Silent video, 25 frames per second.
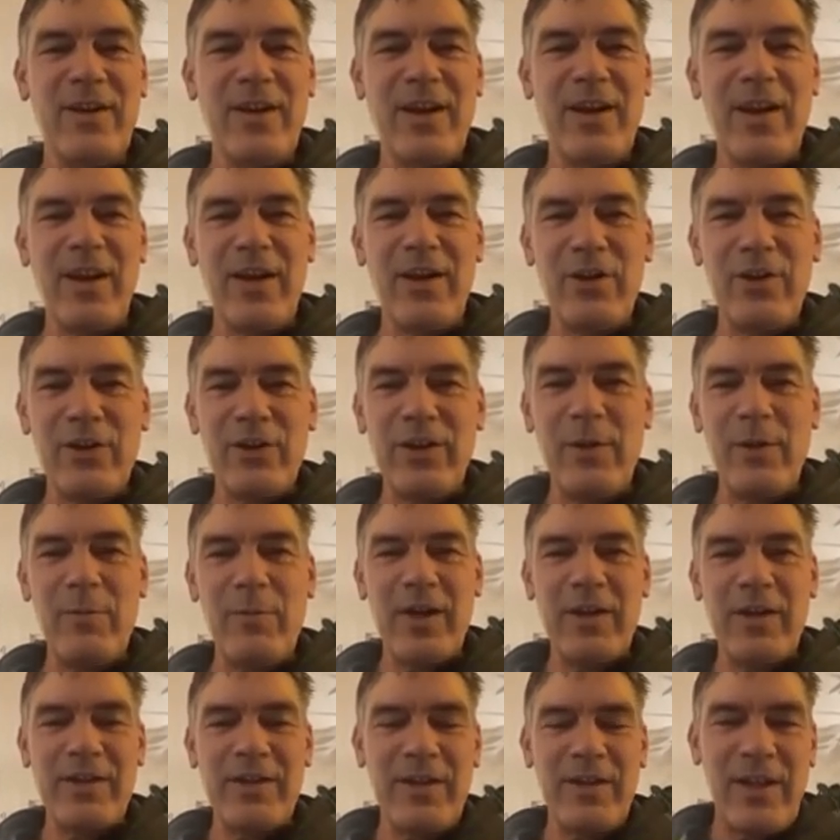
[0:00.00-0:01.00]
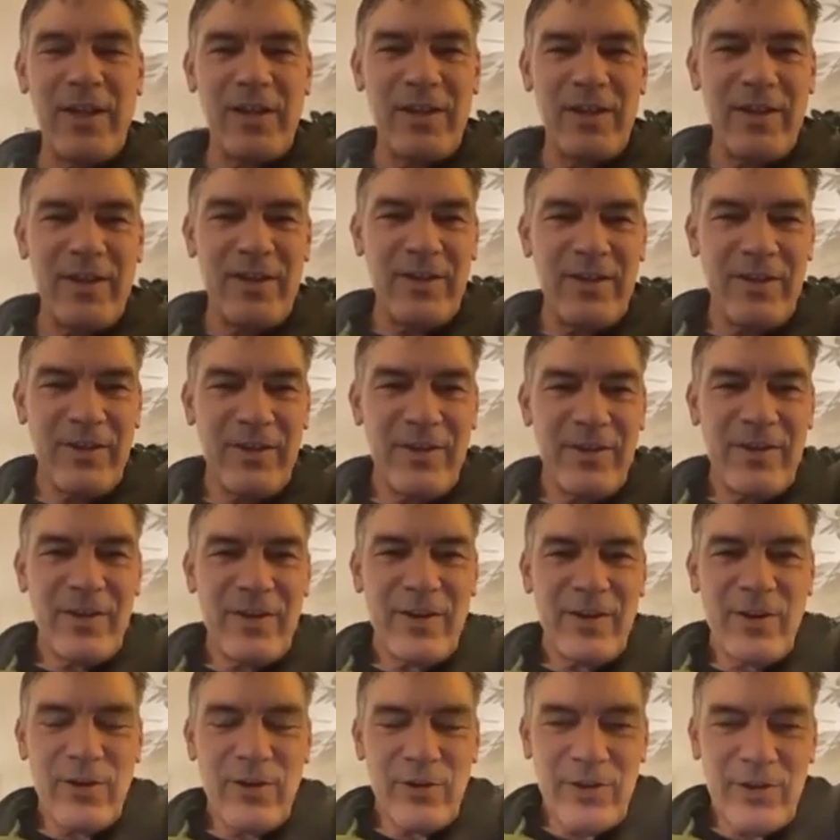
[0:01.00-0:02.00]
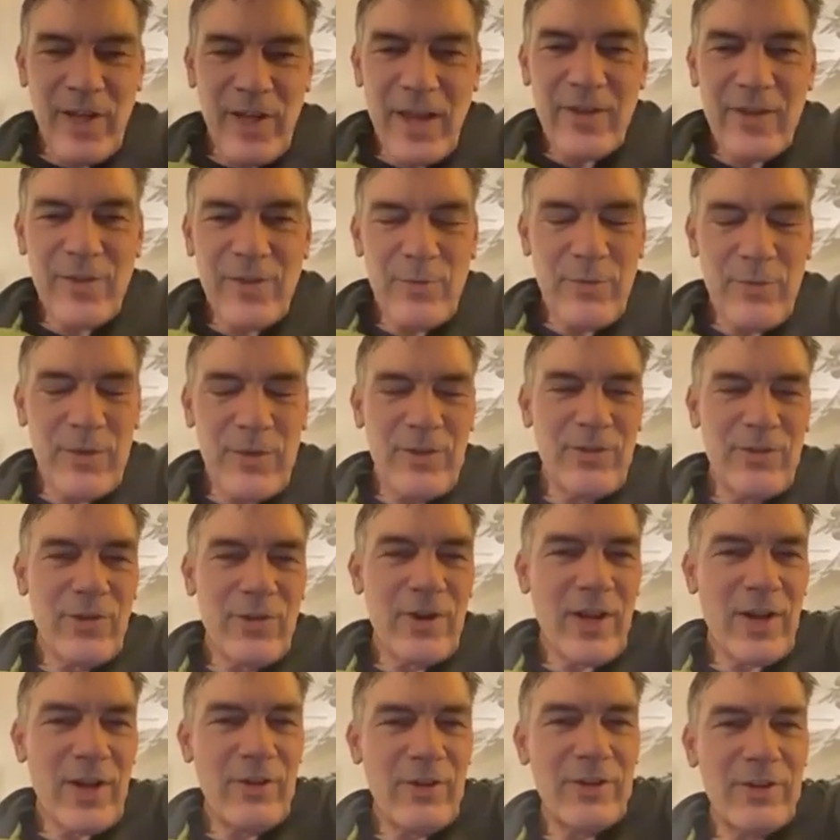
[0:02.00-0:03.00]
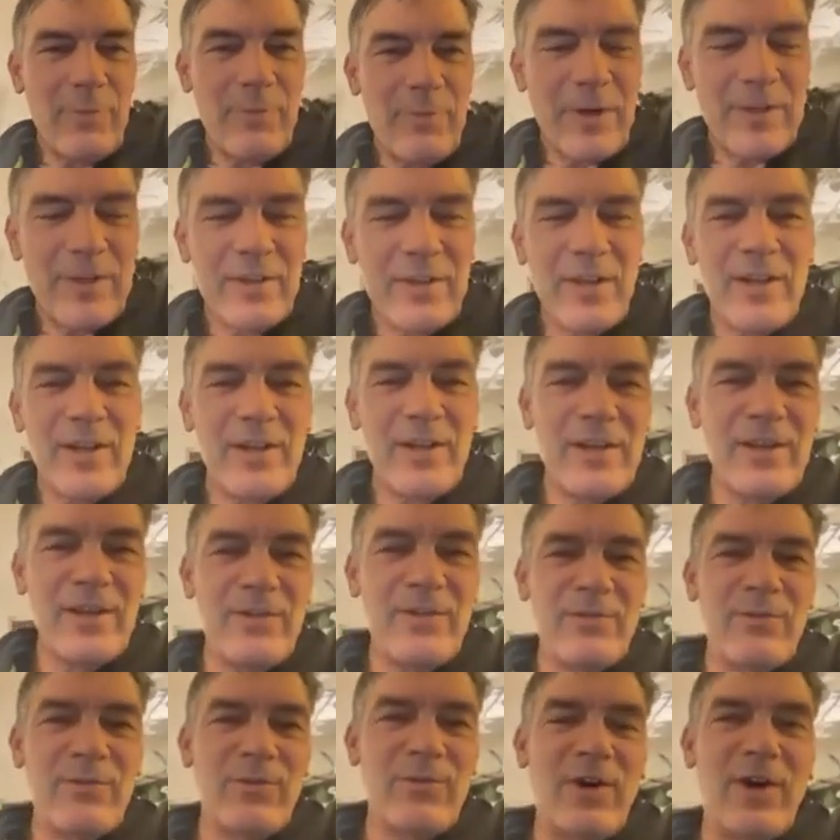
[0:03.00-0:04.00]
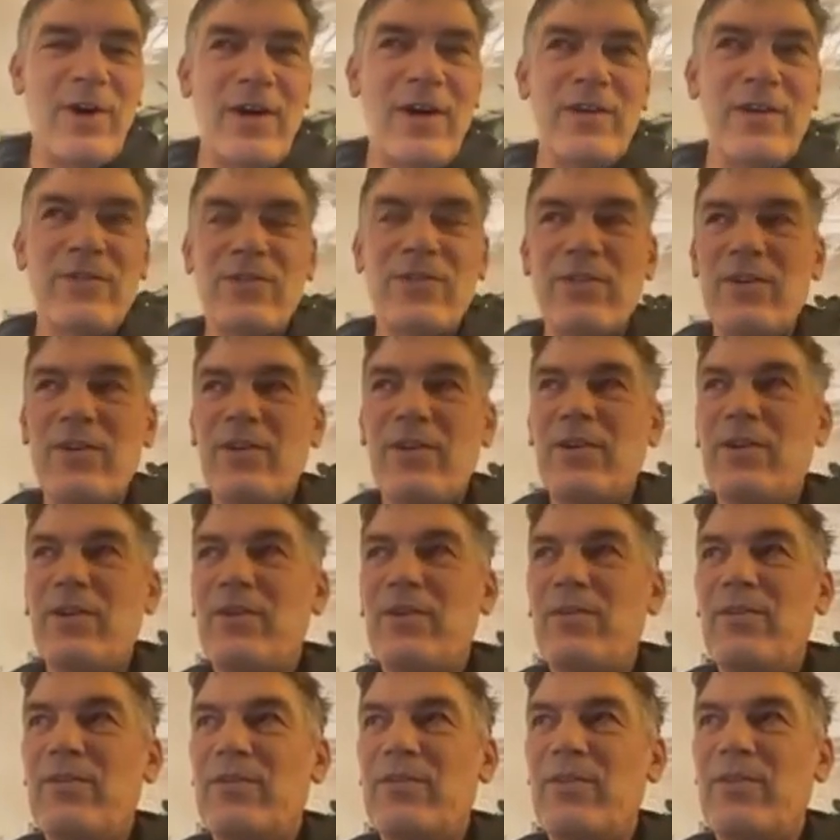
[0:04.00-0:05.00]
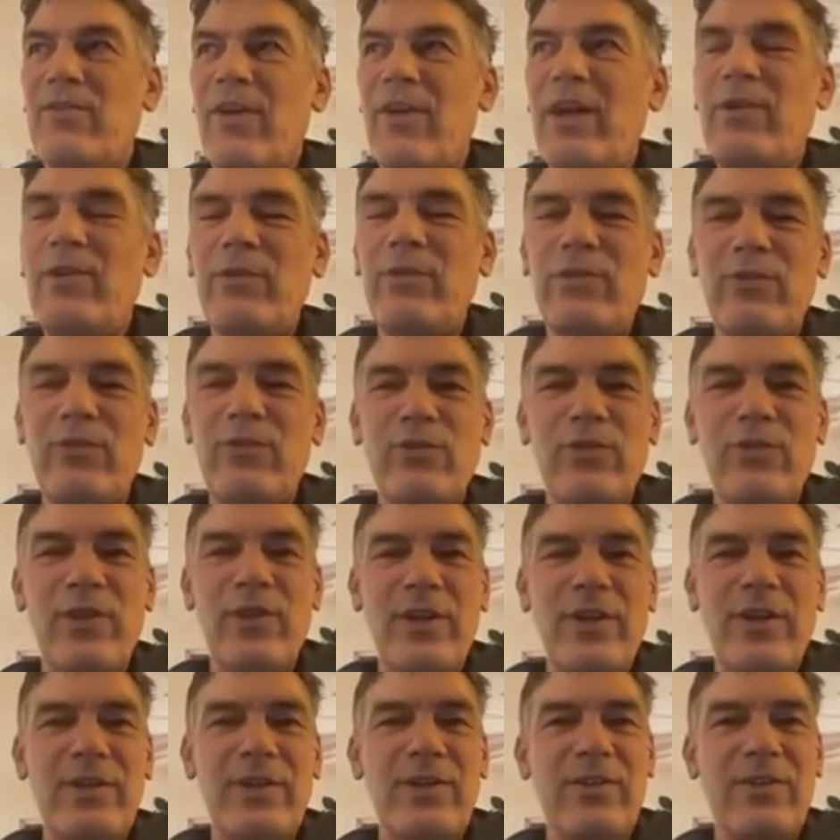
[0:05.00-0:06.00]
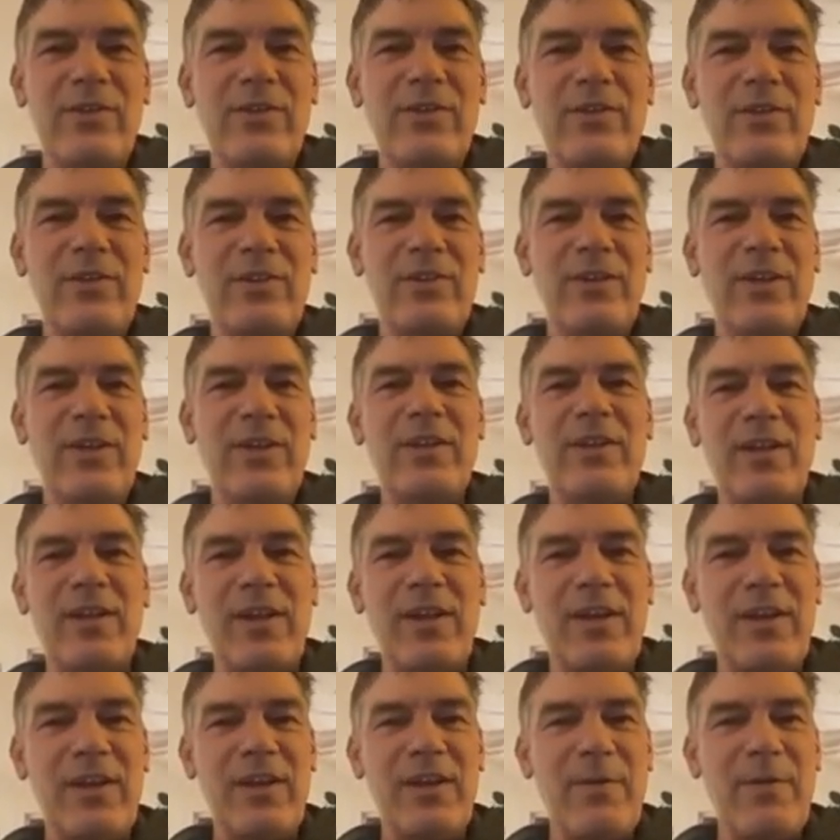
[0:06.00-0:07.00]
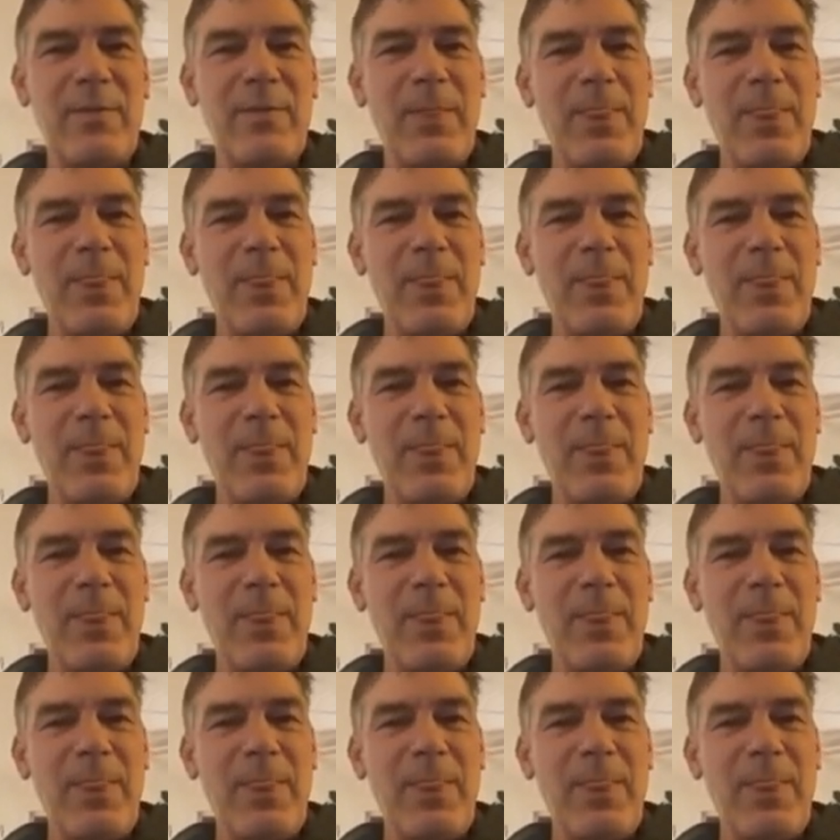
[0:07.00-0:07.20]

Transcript: Carlotta Martelli contacts me. So Carlotta Martelli was a graduate student in Italy